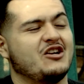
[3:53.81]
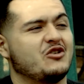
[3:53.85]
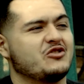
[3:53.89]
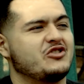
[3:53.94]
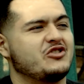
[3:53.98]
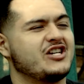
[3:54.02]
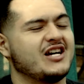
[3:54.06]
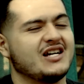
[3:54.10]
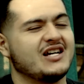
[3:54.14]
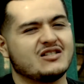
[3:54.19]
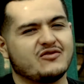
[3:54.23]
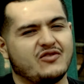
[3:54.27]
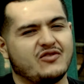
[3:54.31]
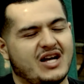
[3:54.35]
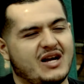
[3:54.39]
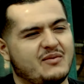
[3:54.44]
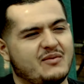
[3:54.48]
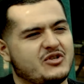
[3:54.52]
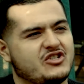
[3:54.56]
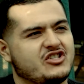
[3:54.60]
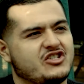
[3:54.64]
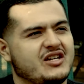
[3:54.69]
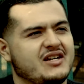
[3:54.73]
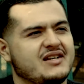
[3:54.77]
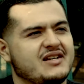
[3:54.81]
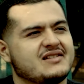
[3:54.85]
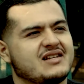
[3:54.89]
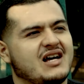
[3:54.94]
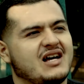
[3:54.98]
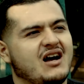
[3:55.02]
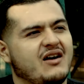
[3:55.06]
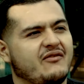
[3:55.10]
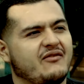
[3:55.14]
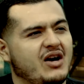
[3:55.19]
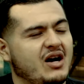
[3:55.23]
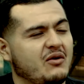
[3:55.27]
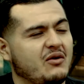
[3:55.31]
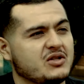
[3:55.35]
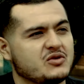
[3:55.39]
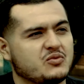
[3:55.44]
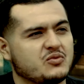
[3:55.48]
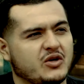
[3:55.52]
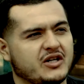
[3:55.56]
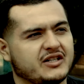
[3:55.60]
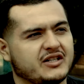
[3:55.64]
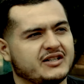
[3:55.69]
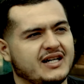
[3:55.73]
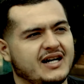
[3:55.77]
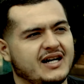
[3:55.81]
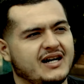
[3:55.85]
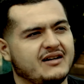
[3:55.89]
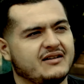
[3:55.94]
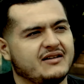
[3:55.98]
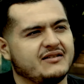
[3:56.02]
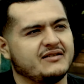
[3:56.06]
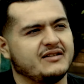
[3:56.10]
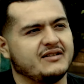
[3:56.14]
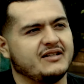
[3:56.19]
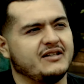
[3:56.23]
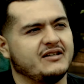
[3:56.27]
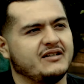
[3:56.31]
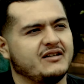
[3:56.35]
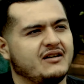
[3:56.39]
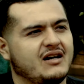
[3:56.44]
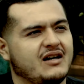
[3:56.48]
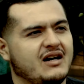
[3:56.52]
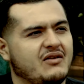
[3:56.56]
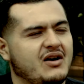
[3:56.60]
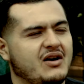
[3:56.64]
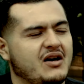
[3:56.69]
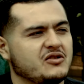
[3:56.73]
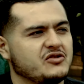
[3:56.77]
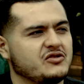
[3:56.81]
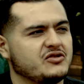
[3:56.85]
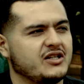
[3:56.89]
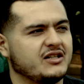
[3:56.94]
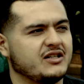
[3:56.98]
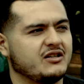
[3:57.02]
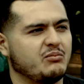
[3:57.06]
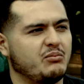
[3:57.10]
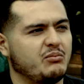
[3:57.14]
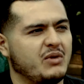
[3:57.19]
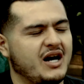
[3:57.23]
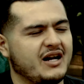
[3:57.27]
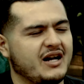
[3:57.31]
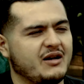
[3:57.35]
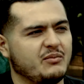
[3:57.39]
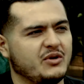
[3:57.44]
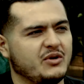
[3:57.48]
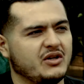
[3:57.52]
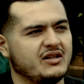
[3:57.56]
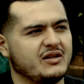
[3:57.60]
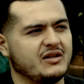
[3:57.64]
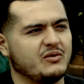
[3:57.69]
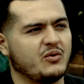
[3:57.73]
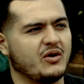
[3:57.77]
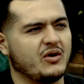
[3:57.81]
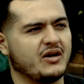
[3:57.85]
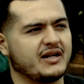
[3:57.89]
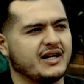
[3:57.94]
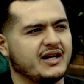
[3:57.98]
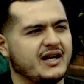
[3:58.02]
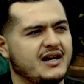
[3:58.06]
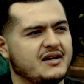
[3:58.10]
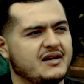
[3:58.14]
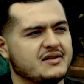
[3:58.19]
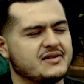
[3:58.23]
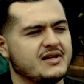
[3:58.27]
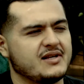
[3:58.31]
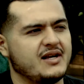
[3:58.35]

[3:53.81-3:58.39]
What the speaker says: chest fly machines. I've always worked out, I've always did the bodybuilding workouts.